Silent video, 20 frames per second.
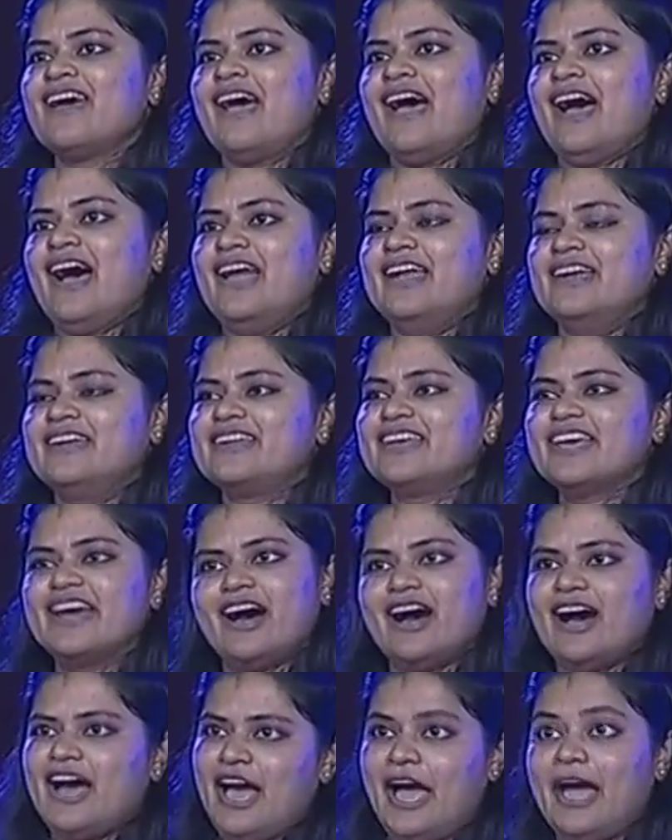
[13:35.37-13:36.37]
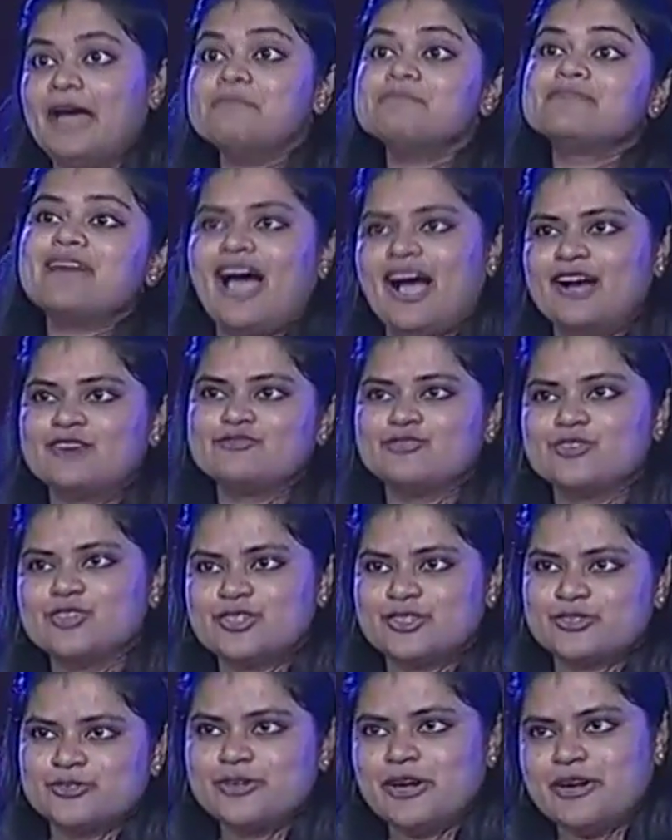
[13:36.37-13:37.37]
And yeah, I am thankful
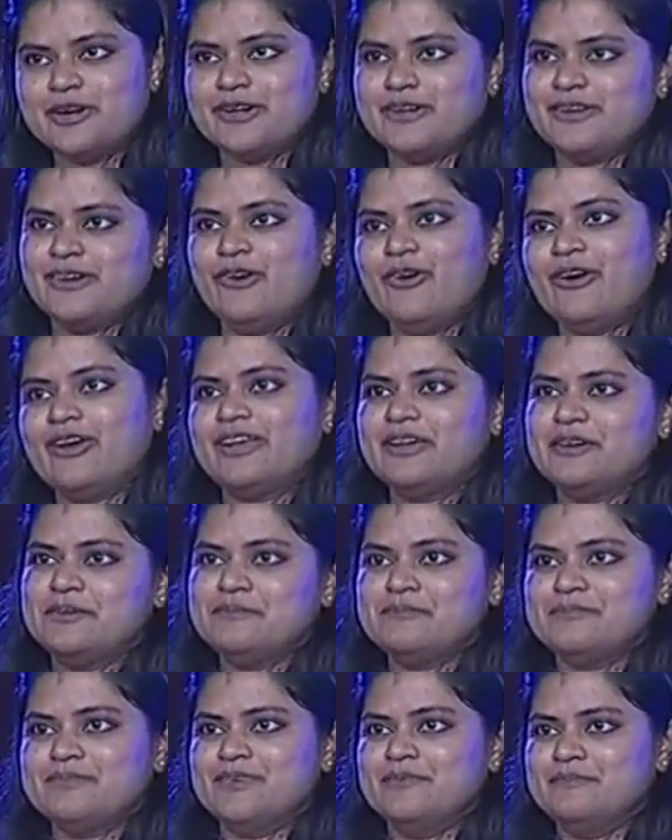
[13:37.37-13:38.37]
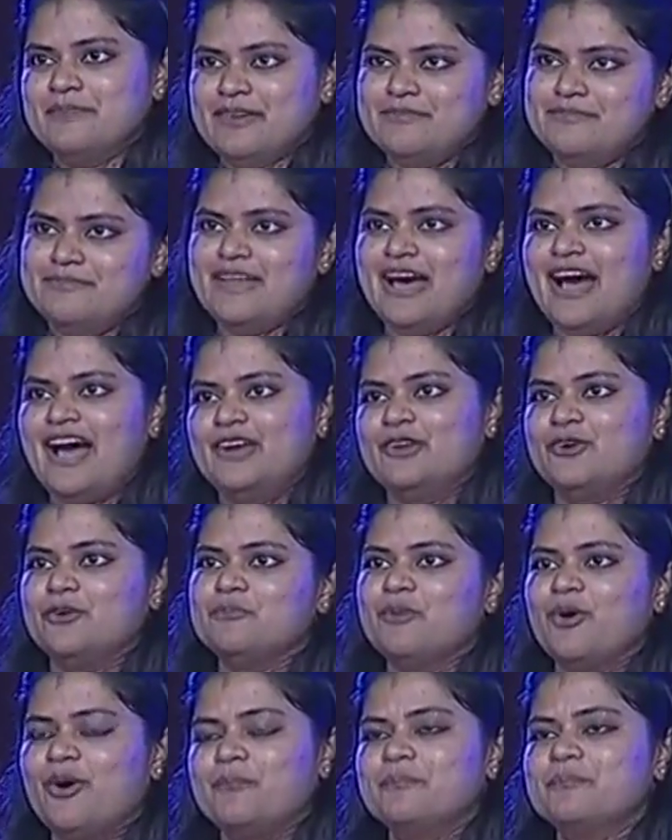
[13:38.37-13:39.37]
to her or him, or my dad or
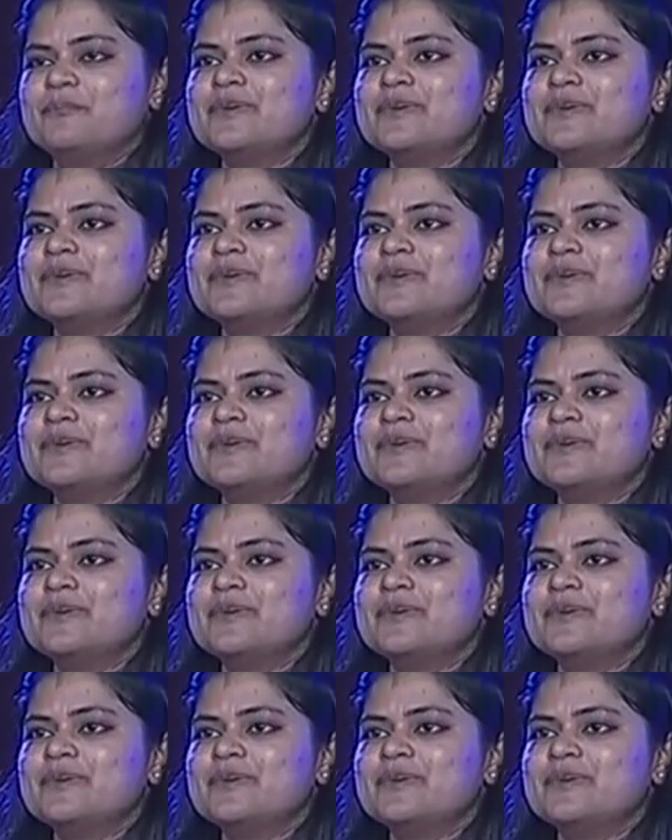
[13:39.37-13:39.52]
mom.